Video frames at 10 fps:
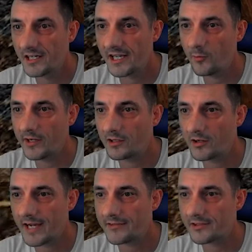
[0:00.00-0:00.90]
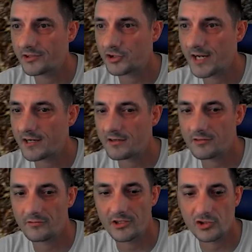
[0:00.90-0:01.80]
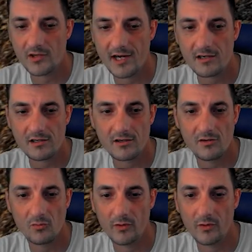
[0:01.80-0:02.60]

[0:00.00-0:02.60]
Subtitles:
And we need to locate the trader,